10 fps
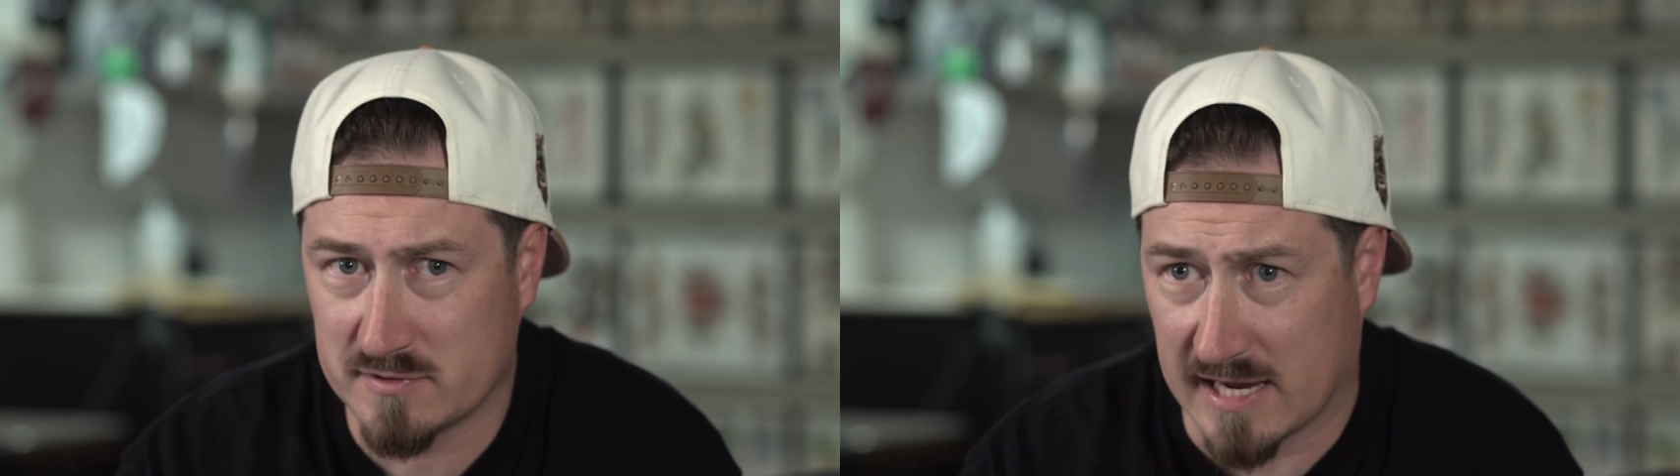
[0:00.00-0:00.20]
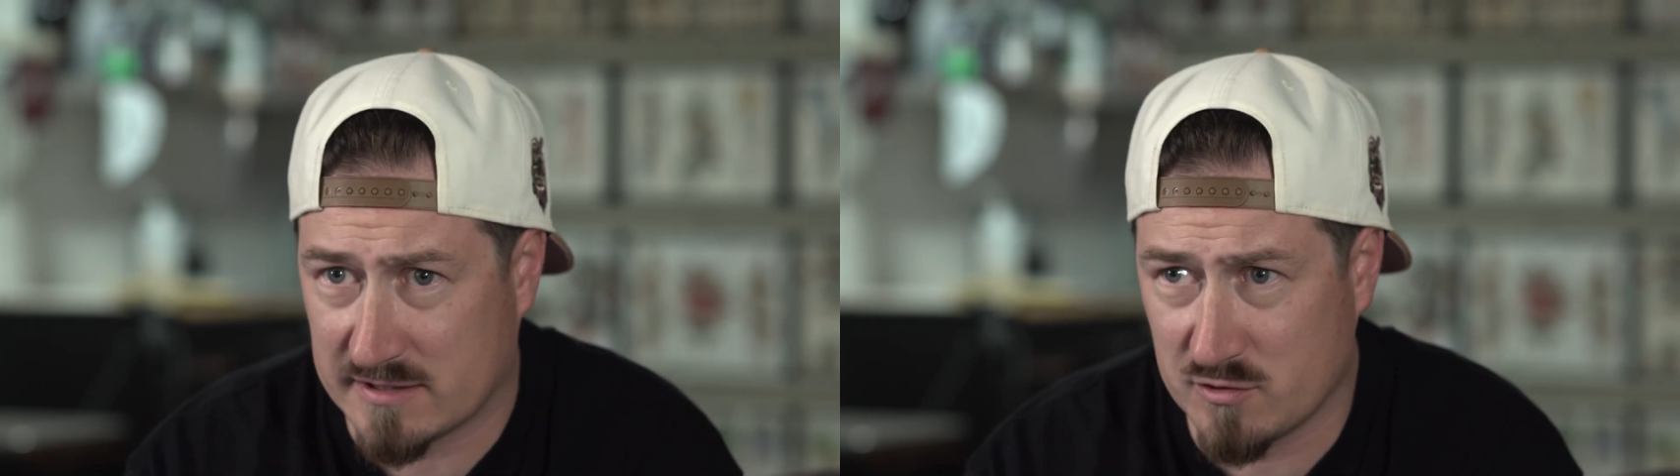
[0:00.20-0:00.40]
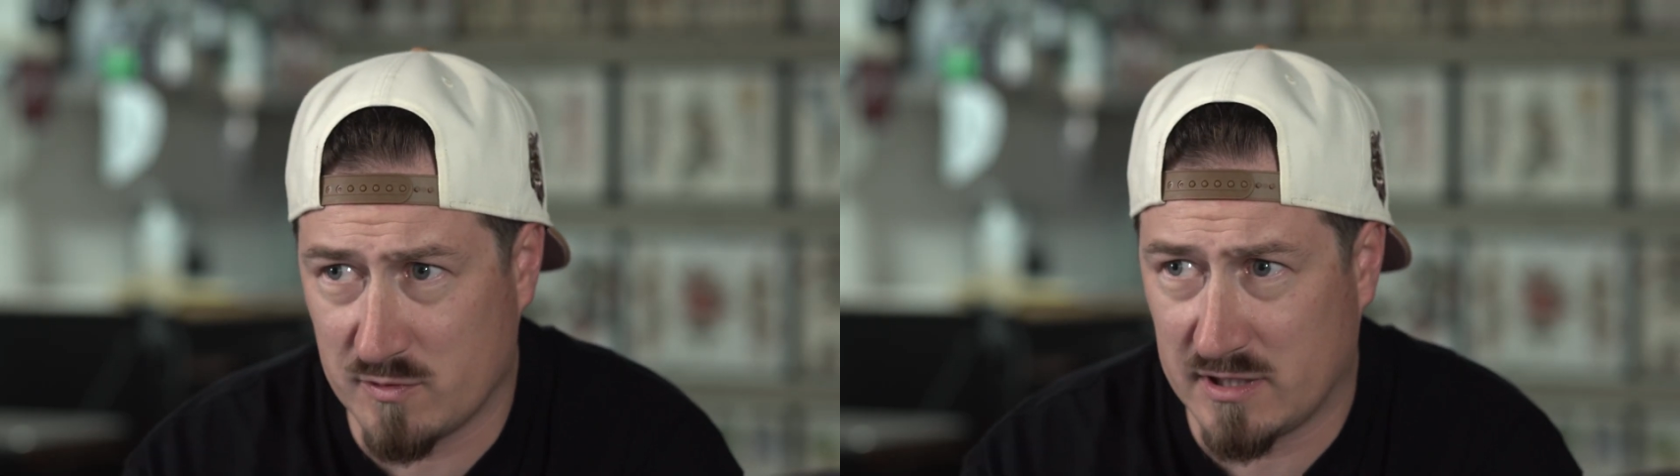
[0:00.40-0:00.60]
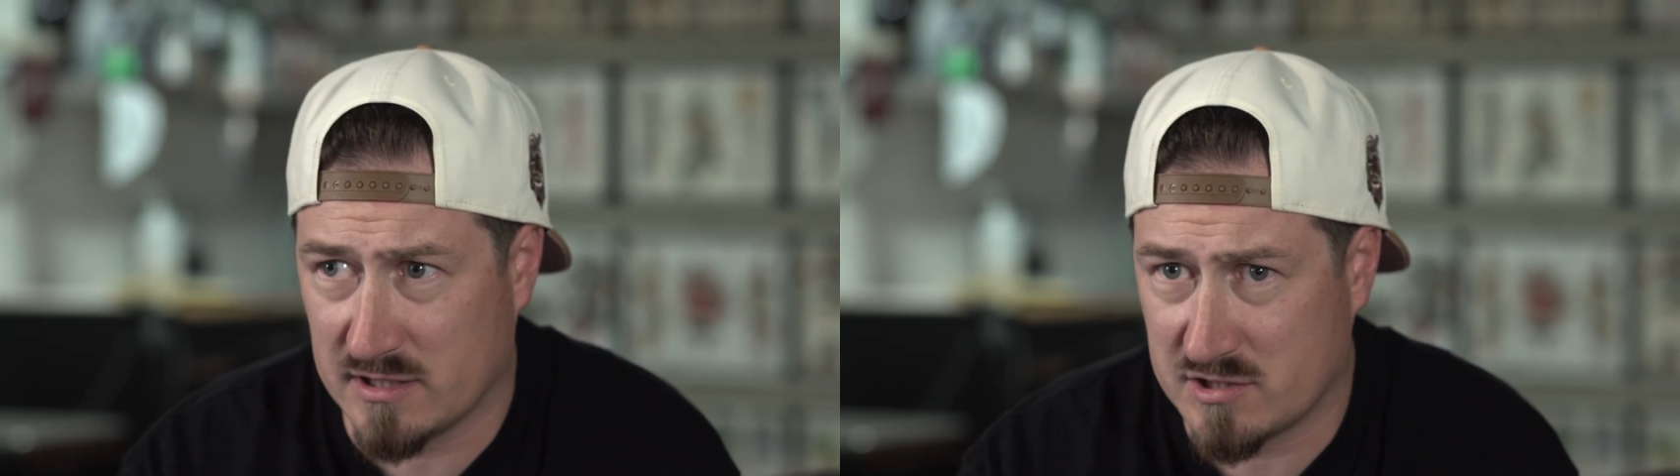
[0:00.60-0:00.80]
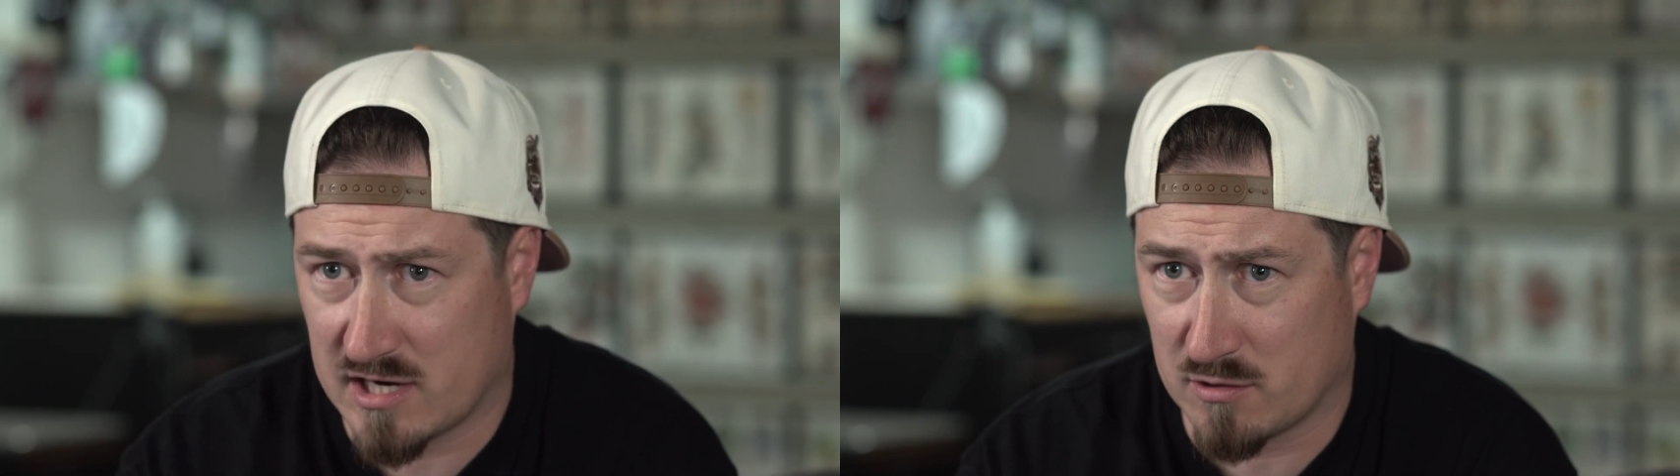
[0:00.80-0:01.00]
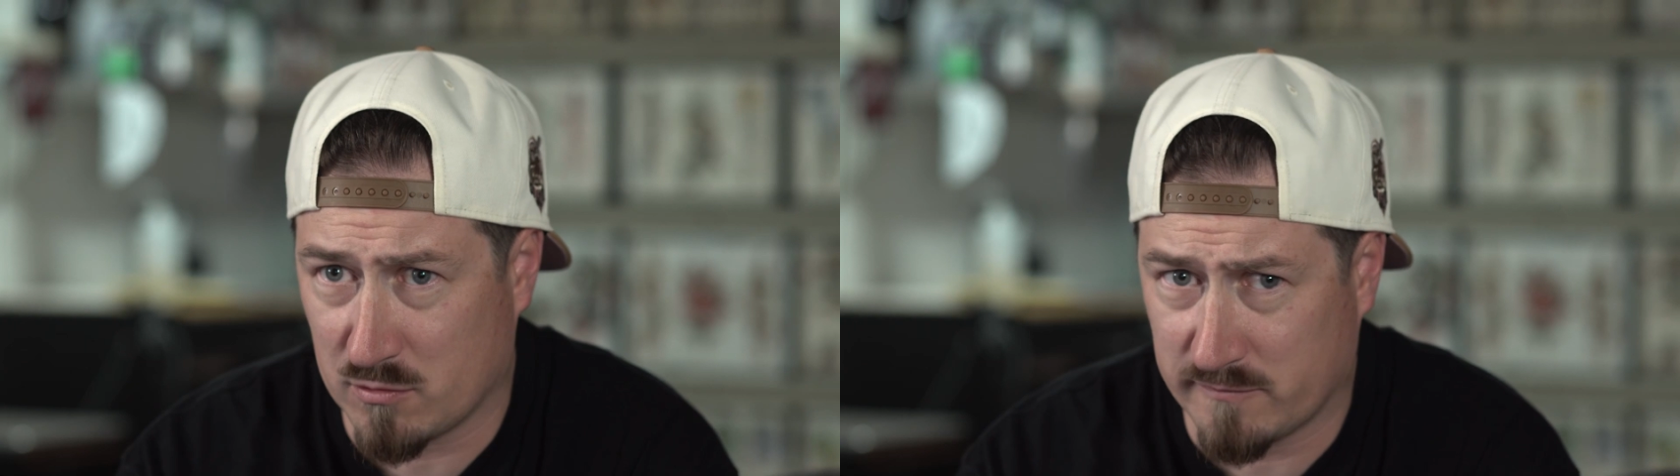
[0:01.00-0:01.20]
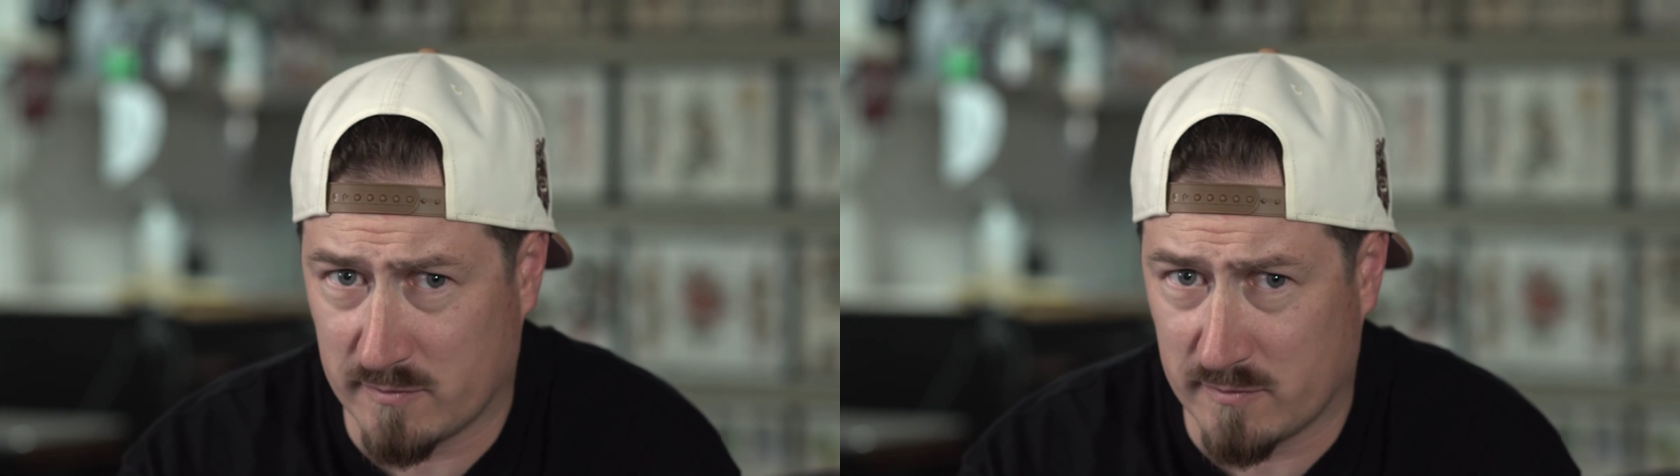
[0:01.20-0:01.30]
tattooing in general,